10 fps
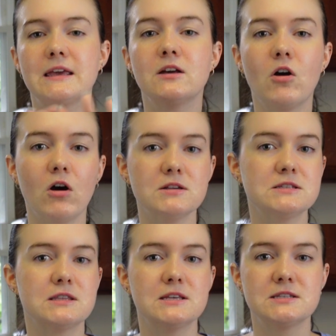can
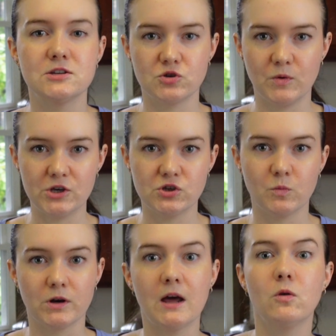cause this
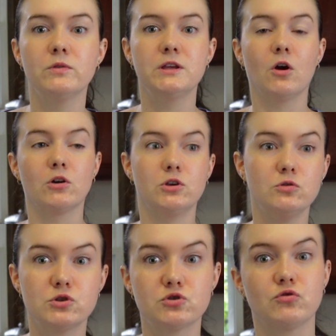situation where not only are
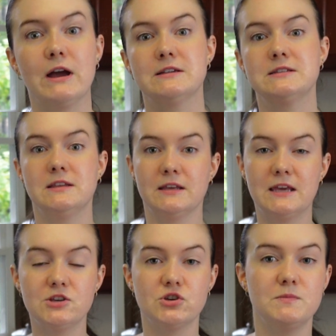you stressed and the
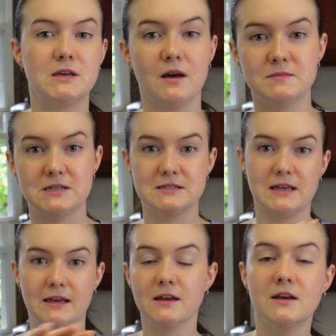kitchen becomes this
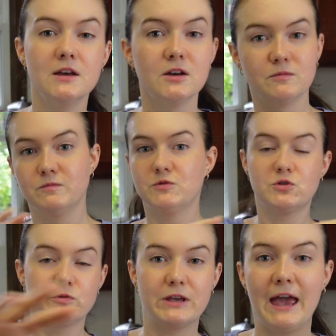
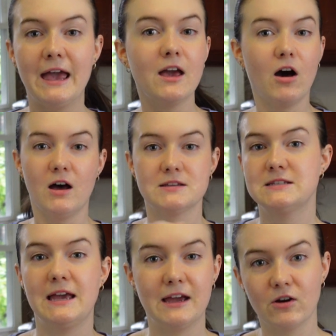
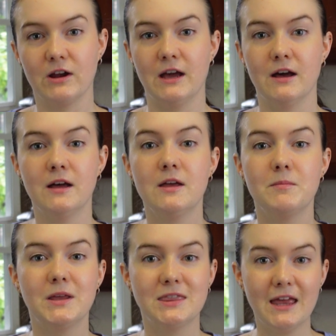chaos area,
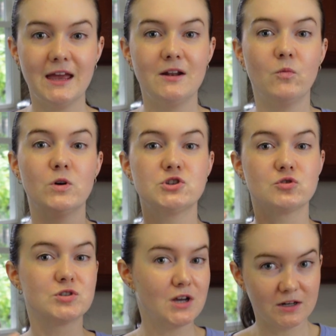but then once
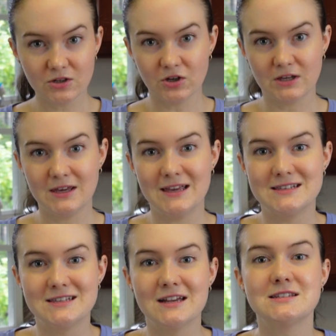you're done cooking,
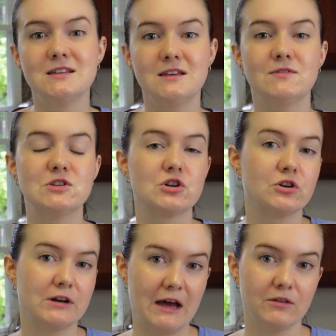it doesn't even
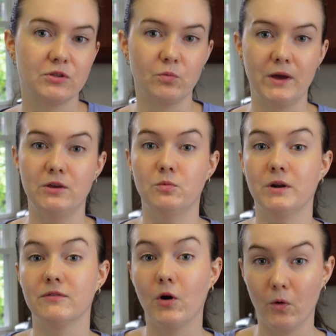turn out the way you
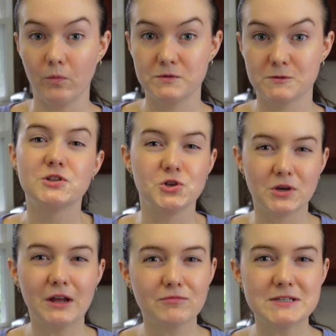would have hoped. So you
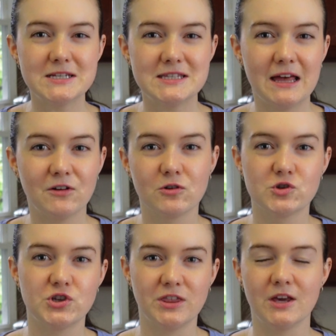got to resist that
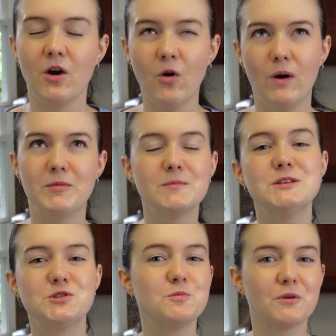urge to think, oh, I'm going to be
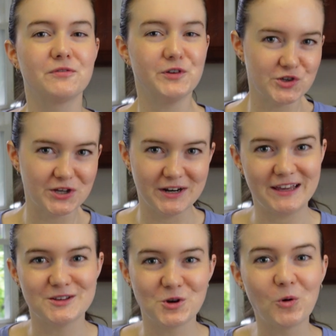super efficient and
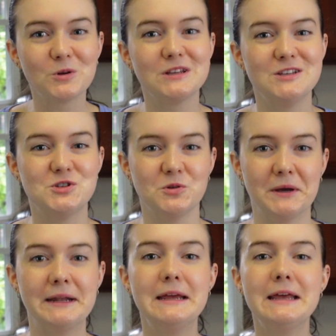I can totally do it.